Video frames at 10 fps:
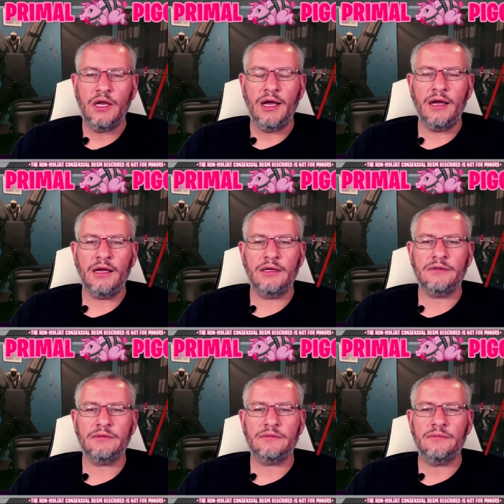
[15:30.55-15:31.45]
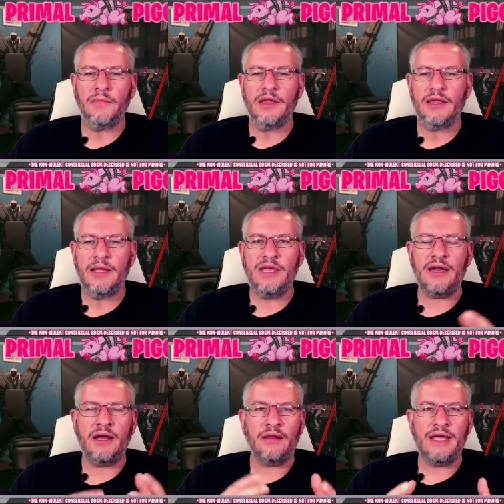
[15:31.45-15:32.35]
Uh, they may
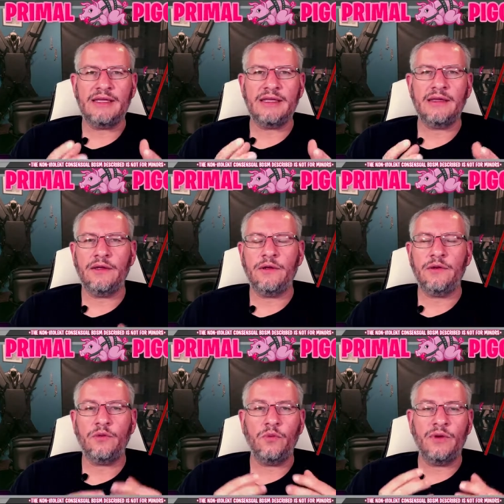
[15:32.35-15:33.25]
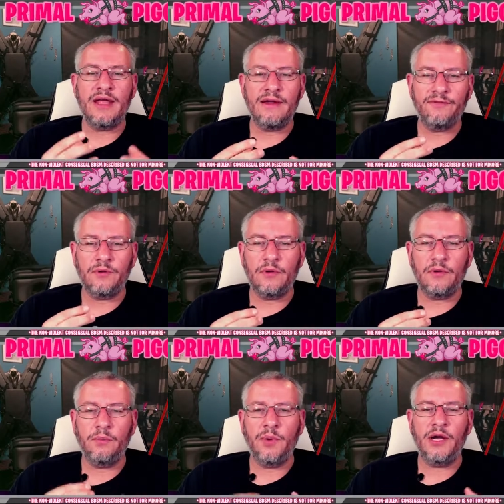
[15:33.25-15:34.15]
not like it or whatever,
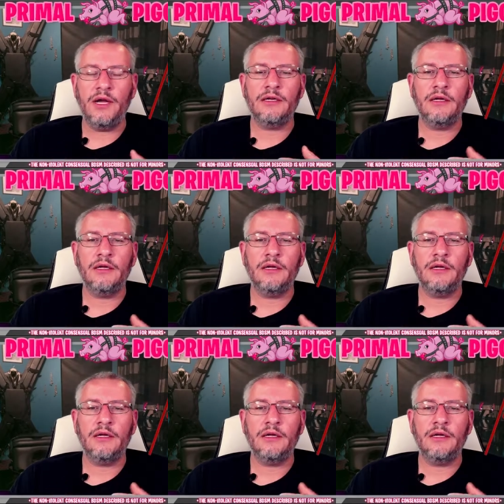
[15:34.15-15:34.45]
but